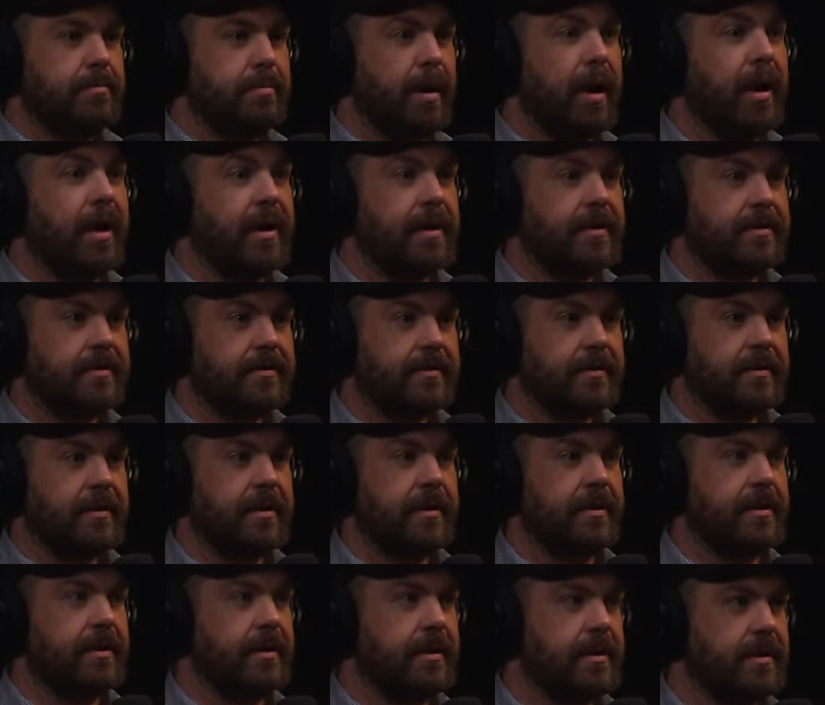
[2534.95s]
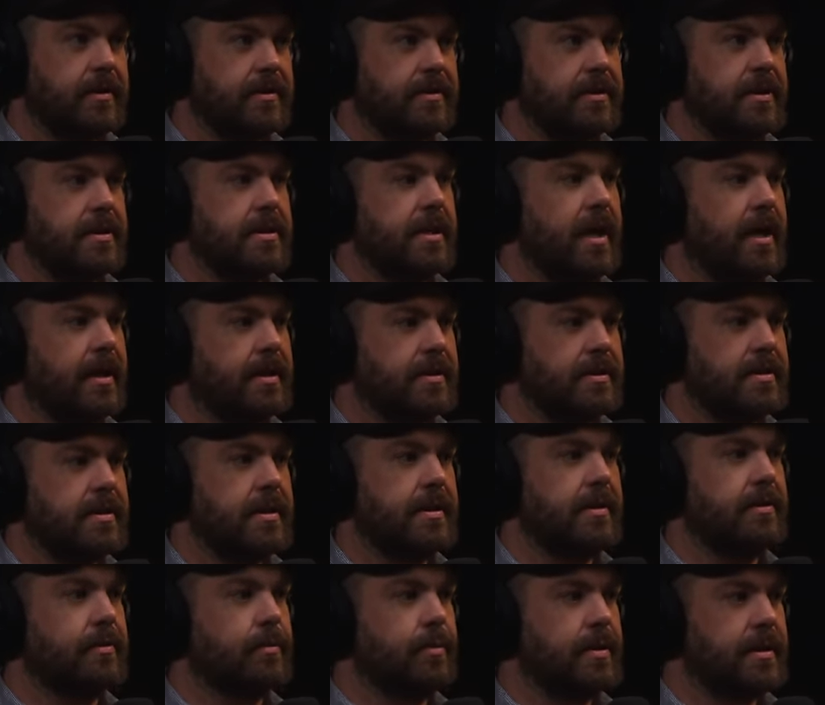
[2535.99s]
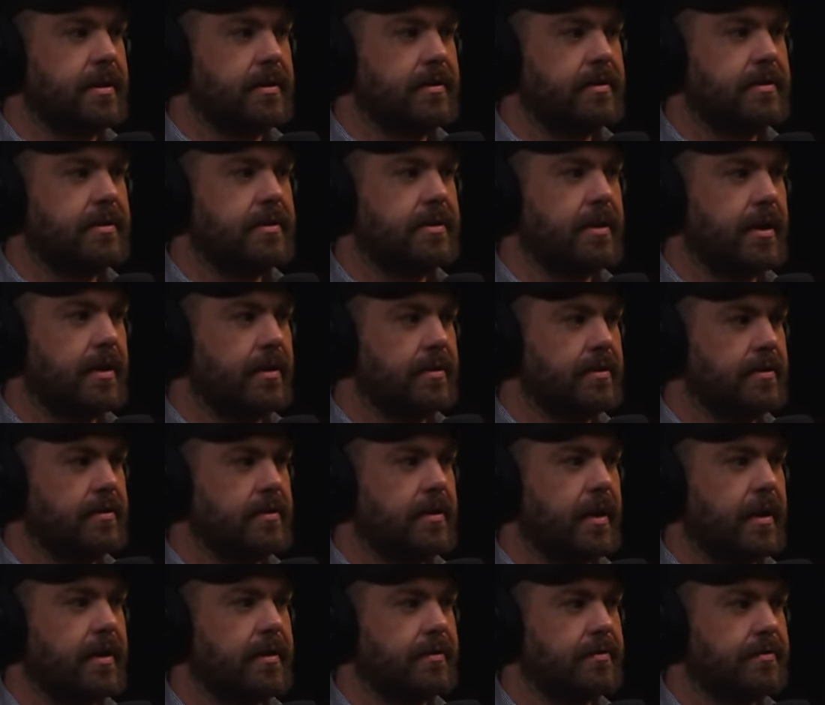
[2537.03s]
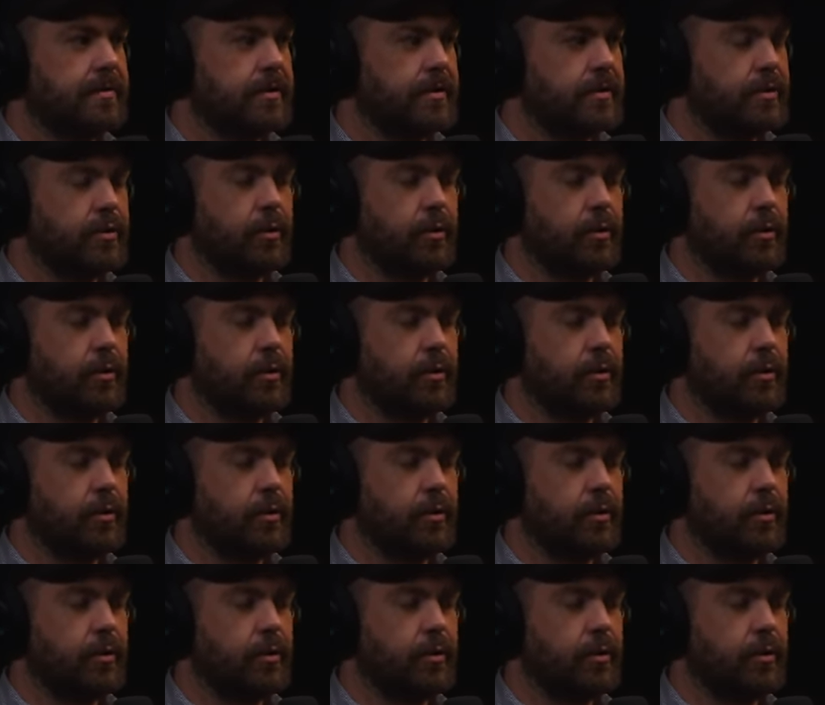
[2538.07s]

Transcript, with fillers: path uh, to kind of deal with certain kind of